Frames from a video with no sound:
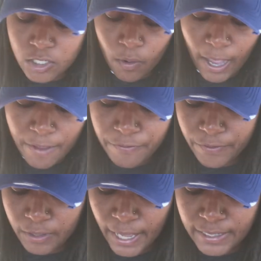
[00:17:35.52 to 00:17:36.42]
So I
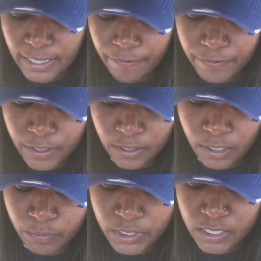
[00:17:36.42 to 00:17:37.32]
feel like
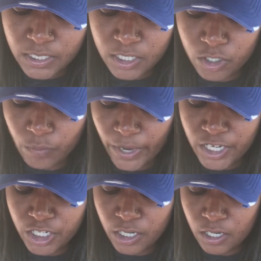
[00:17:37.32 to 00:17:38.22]
definitely with this
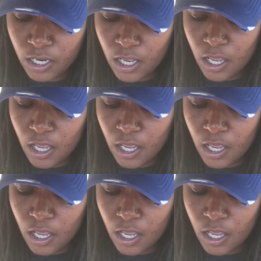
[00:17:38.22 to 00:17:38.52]
situation,